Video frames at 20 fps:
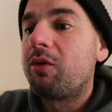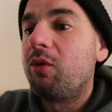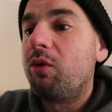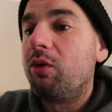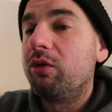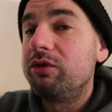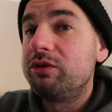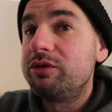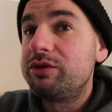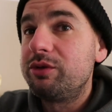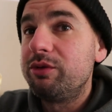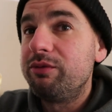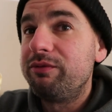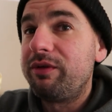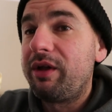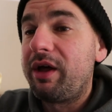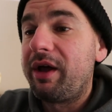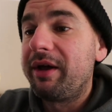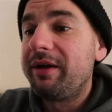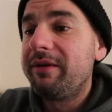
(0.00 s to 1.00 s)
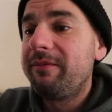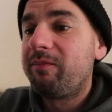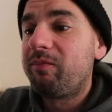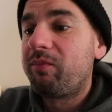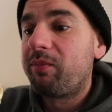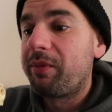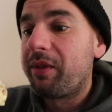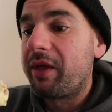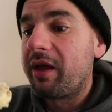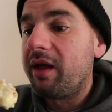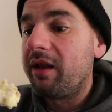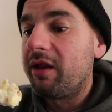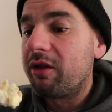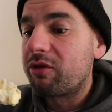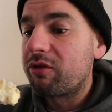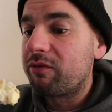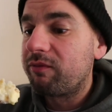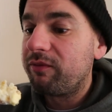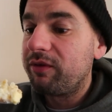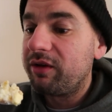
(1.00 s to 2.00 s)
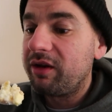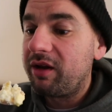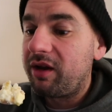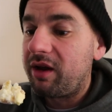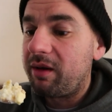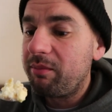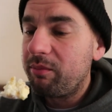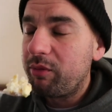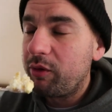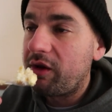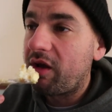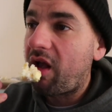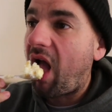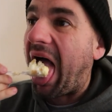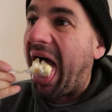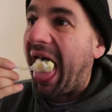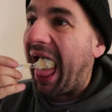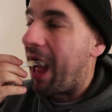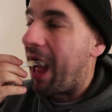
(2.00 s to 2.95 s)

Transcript: or the souffle and it's vanilla pudding.